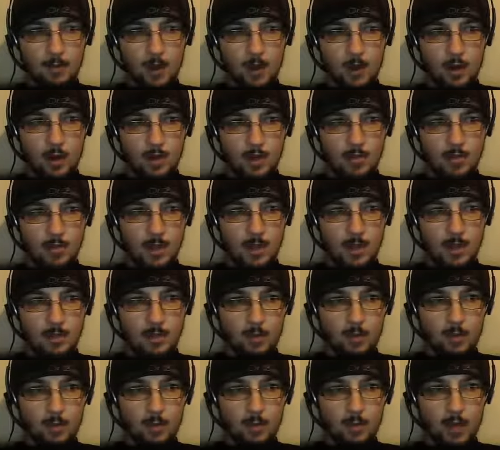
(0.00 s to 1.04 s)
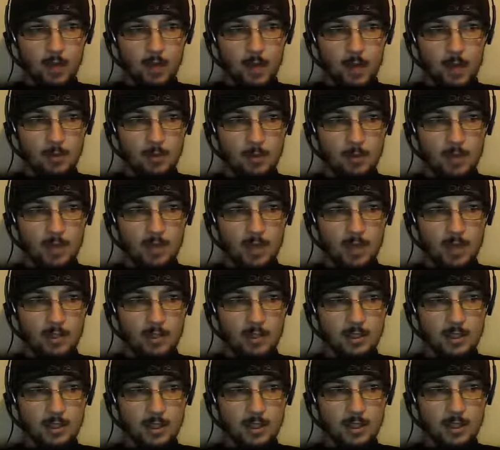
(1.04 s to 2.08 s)
What also makes it more reliable is
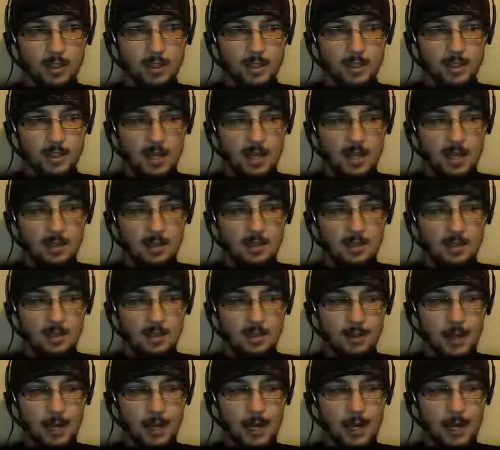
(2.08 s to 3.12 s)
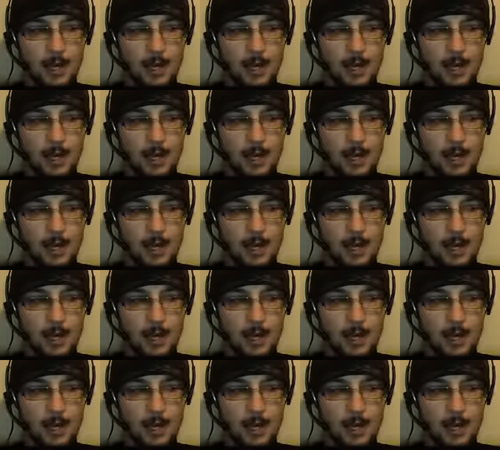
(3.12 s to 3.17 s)
actually, in a sense,